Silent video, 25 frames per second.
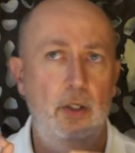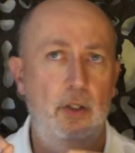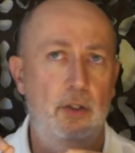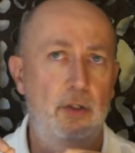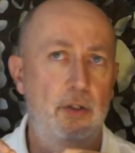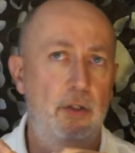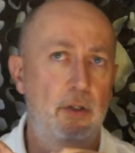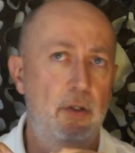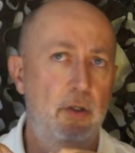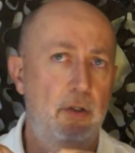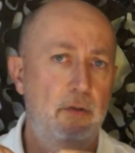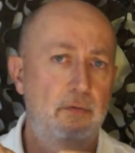
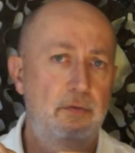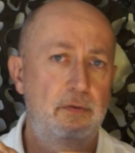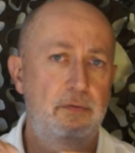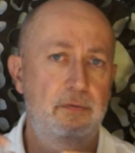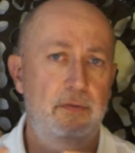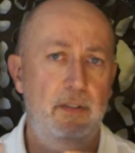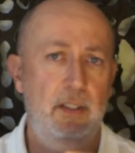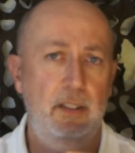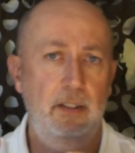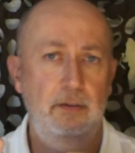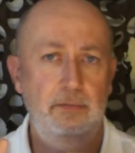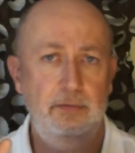Not for
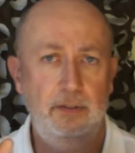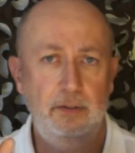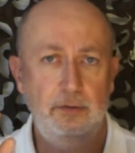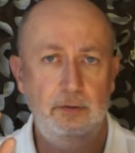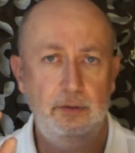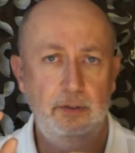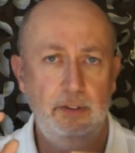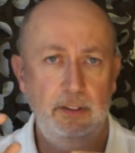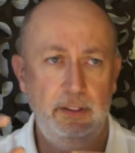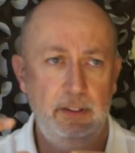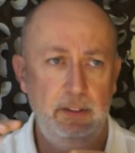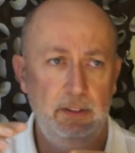
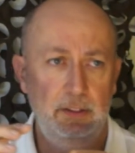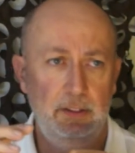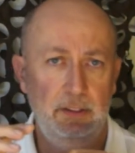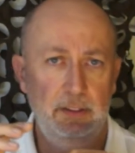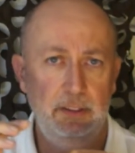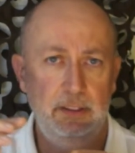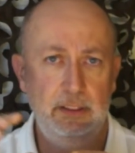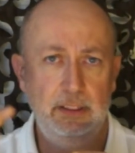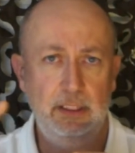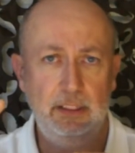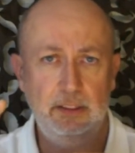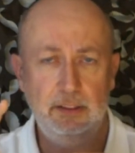500,
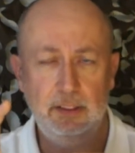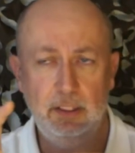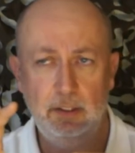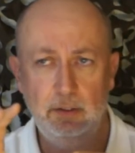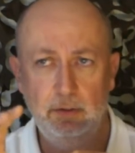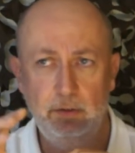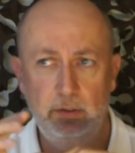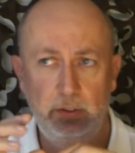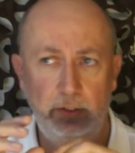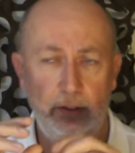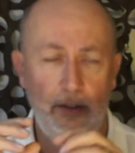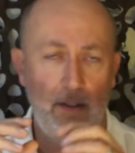
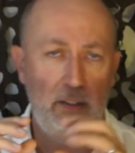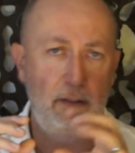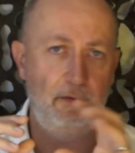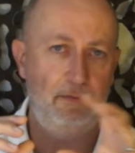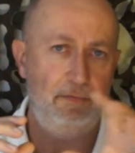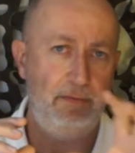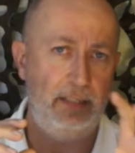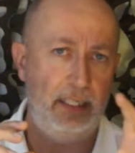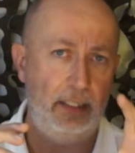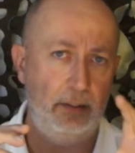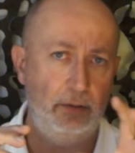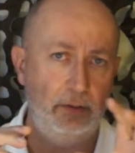600,
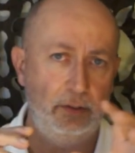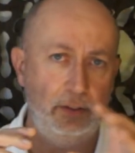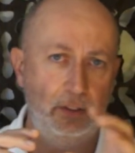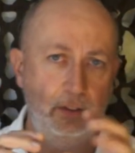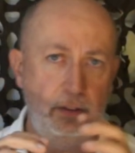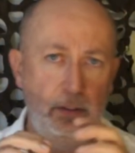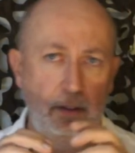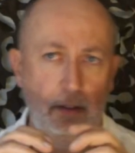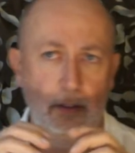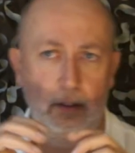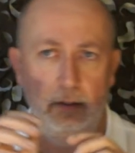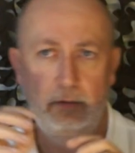
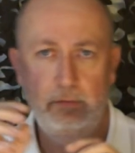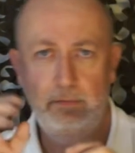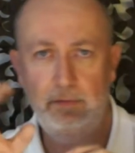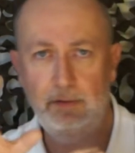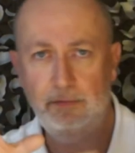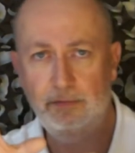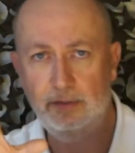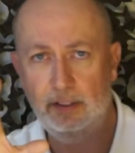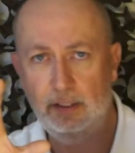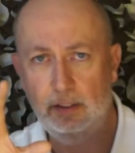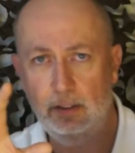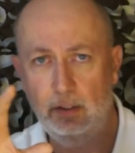1,000,
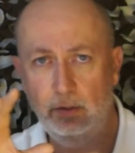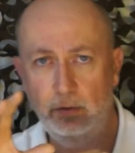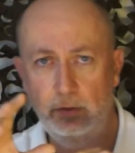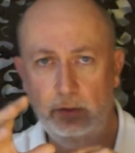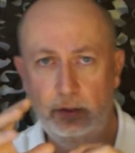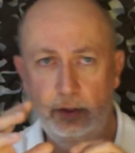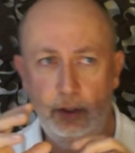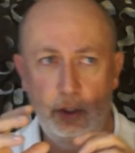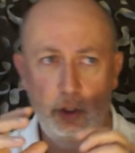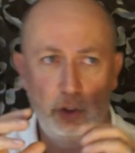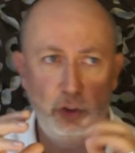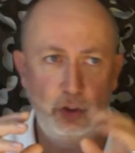
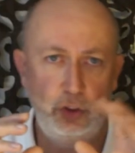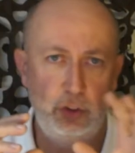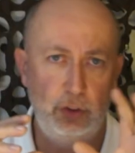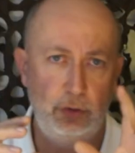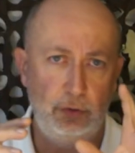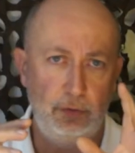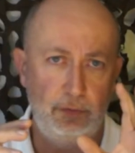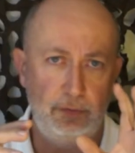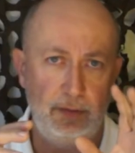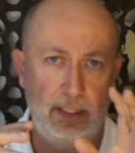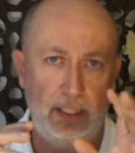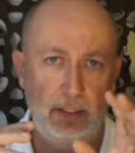1,500,
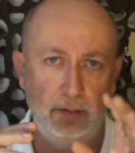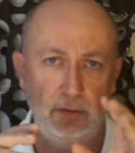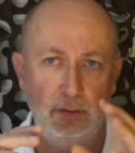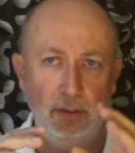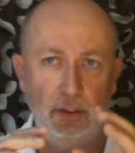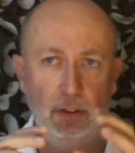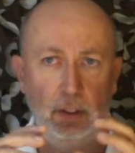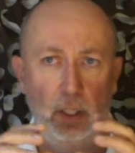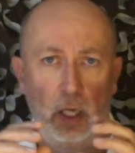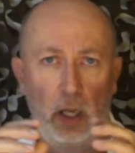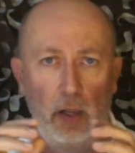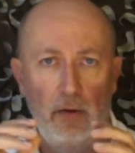
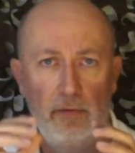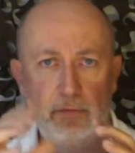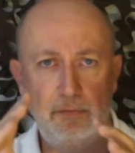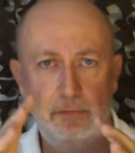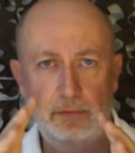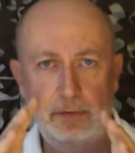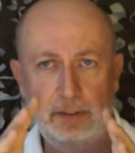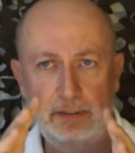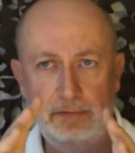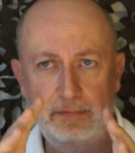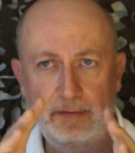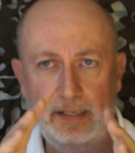2,000,
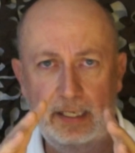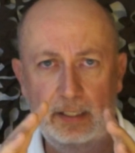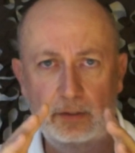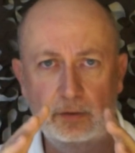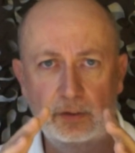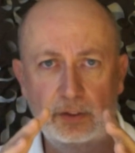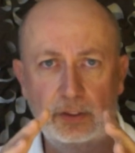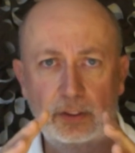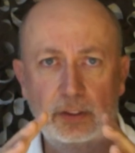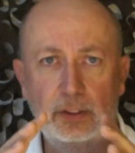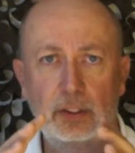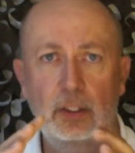
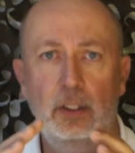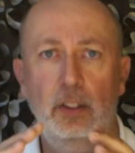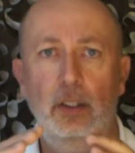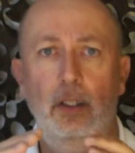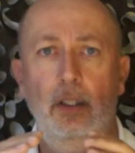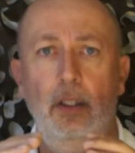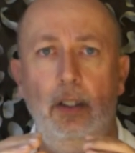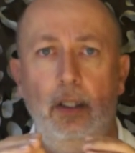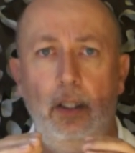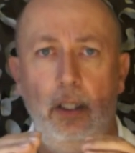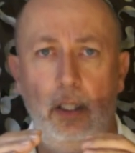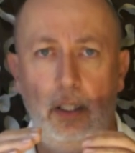3,000,
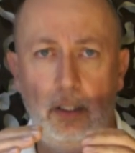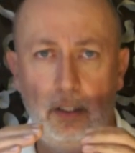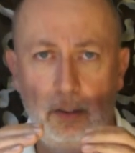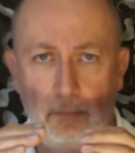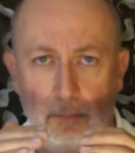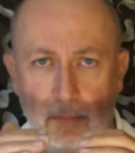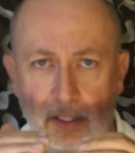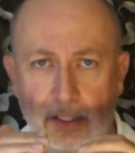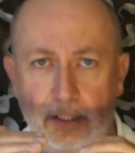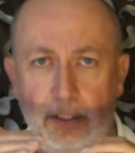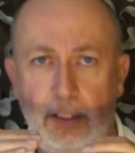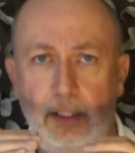and the
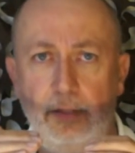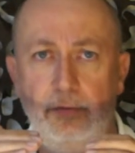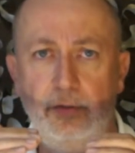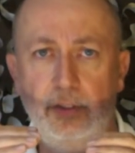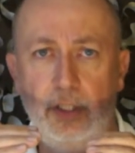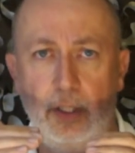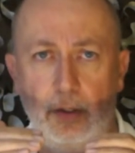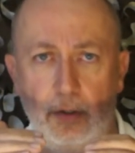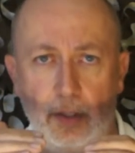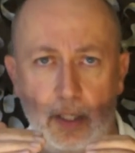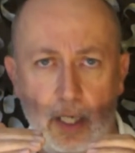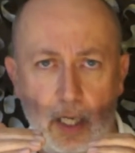money keeps
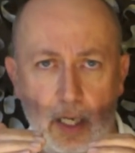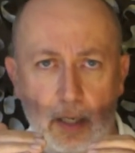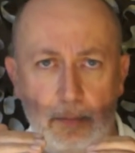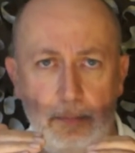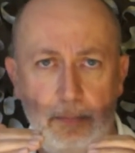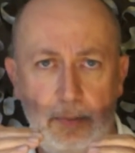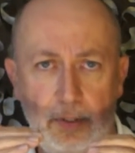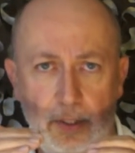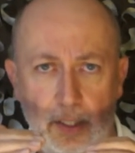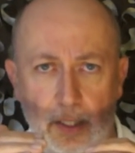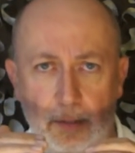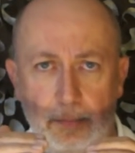going
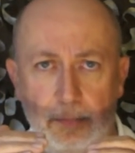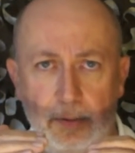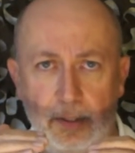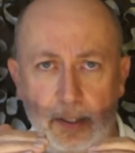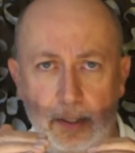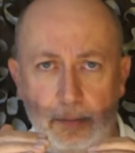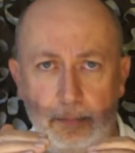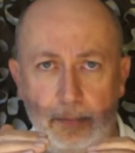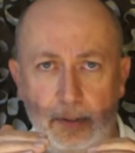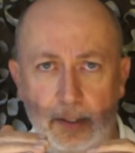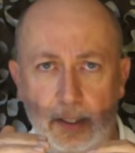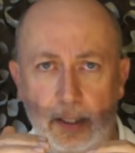up and up and
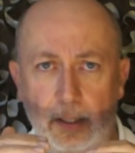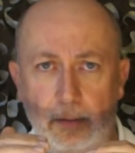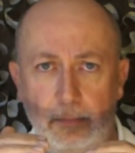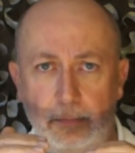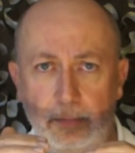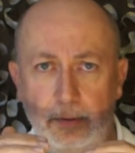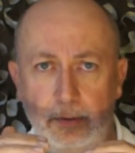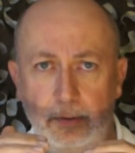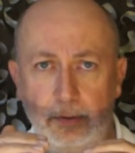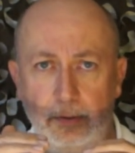up and up.